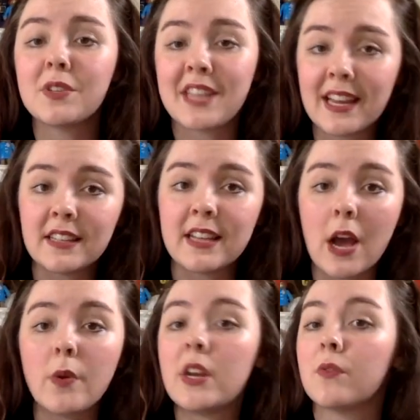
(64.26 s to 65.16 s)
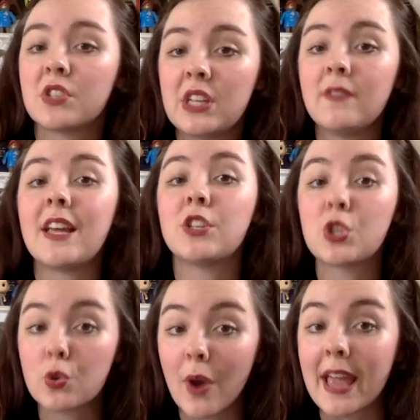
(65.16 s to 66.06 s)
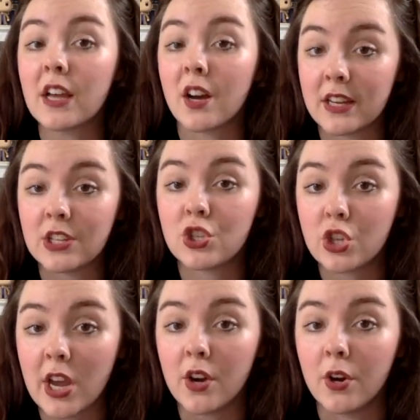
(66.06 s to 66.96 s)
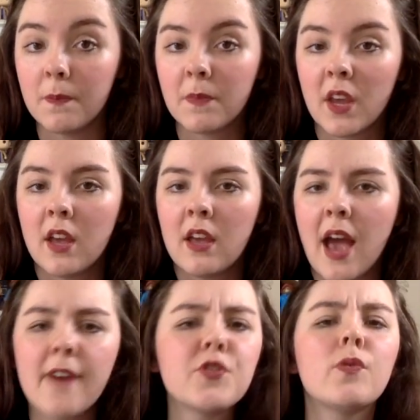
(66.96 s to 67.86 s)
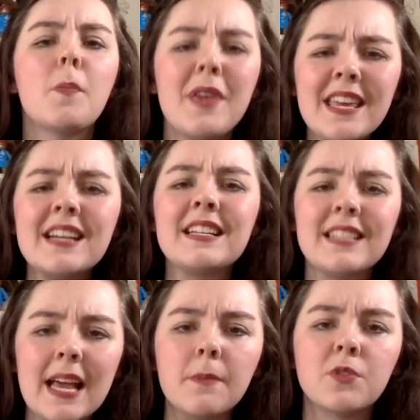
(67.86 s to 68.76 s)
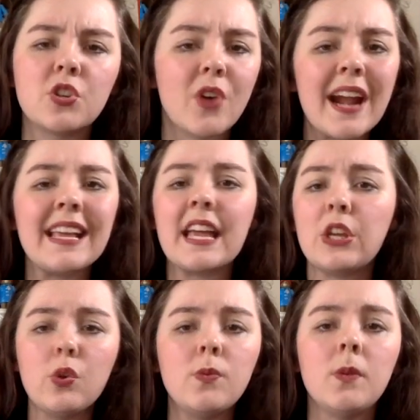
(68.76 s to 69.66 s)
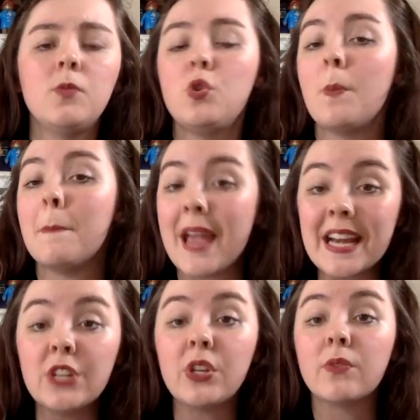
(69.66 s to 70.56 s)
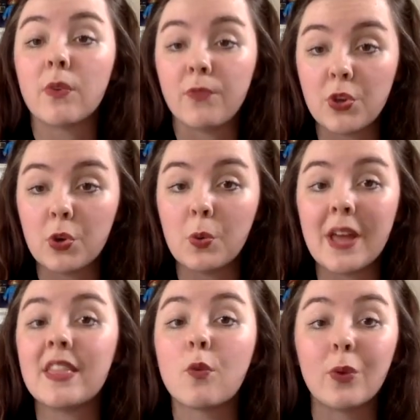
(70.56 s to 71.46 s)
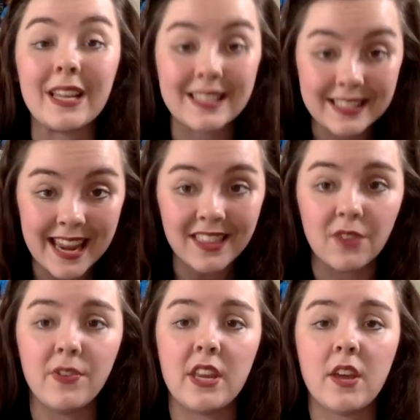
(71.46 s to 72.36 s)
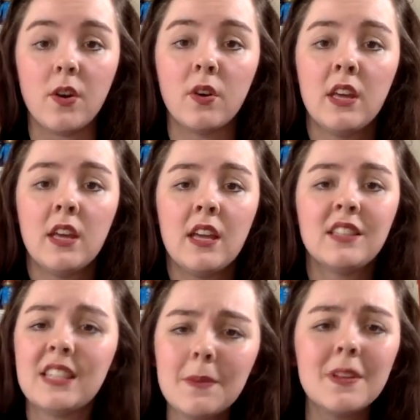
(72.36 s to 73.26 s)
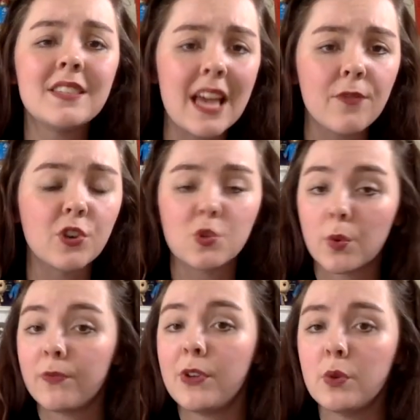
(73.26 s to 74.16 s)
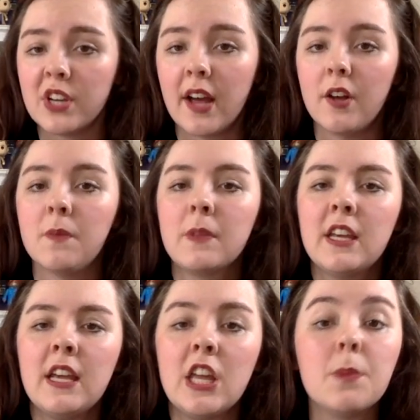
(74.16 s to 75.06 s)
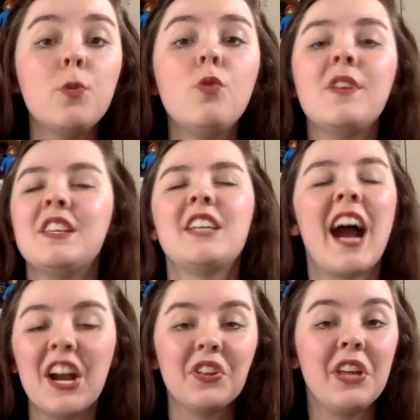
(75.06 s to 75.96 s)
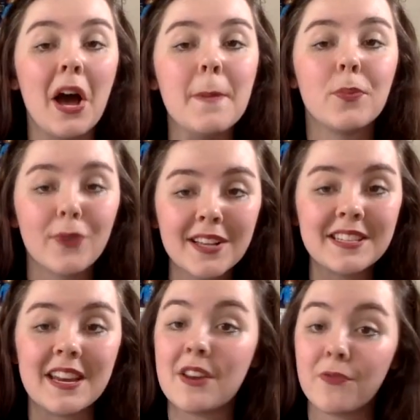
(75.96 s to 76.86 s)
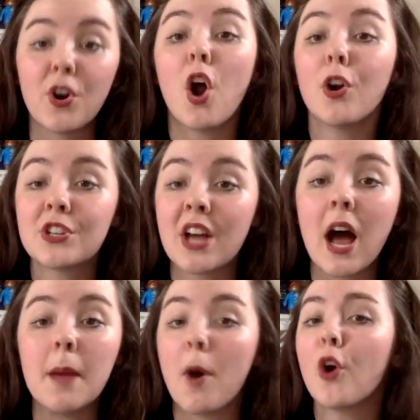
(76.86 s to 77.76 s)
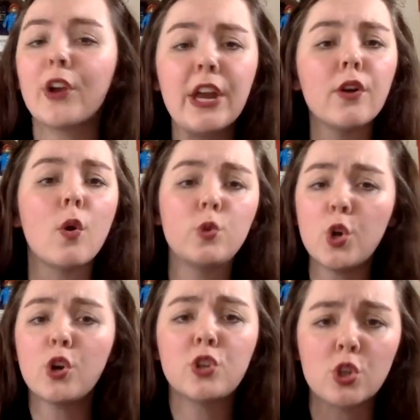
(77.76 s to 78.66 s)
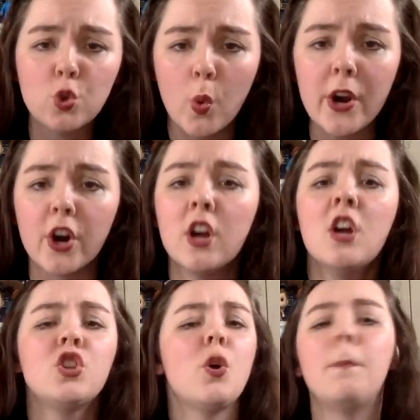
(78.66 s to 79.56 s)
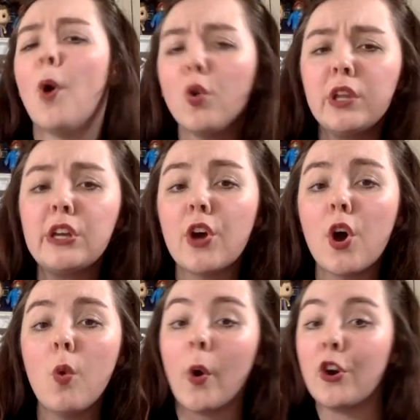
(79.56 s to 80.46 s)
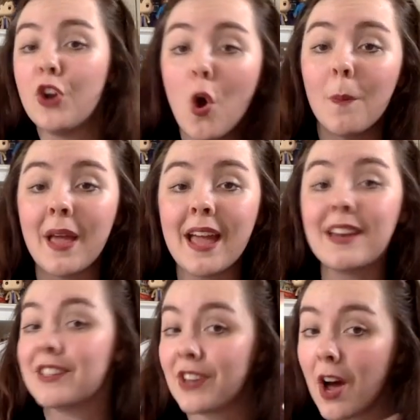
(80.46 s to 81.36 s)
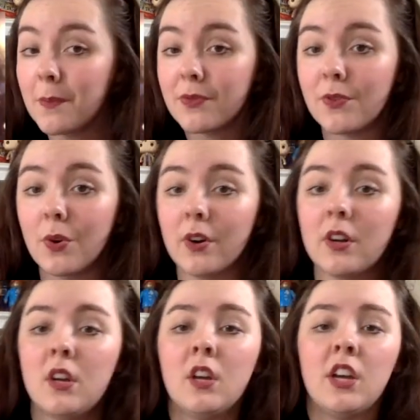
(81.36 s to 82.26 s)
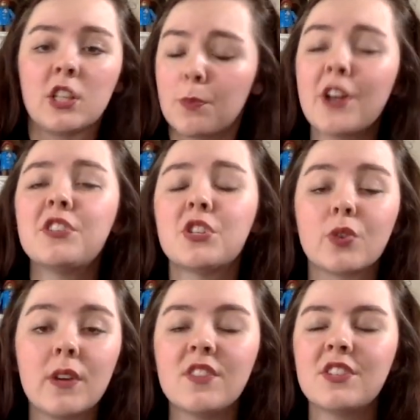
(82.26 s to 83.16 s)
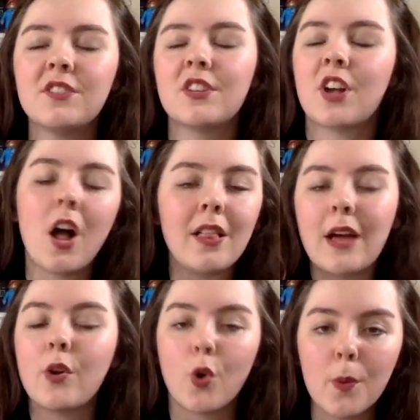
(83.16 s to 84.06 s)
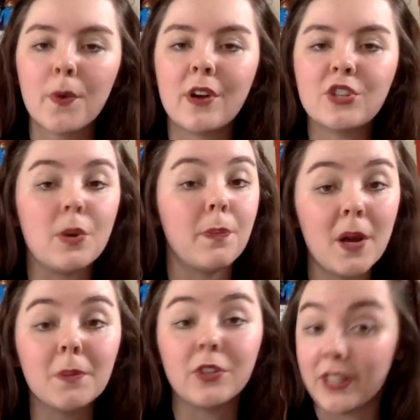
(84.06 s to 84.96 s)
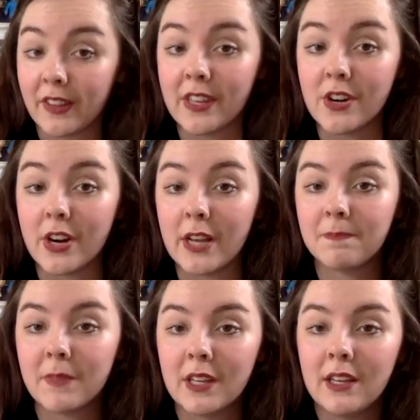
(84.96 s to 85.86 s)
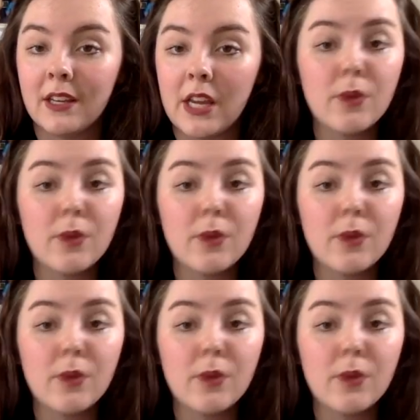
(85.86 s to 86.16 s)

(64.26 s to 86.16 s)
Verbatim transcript: was taken down and he received a strike on his channel. After repeated attempts to try to get YouTube to manually review and then reinstate the video, it seemed his efforts were futile. In a move entirely unprecedented for our time, our hero took to Twitter to boldly go where no man has gone before, express his grievances, and call out a corporation publicly on the internet. He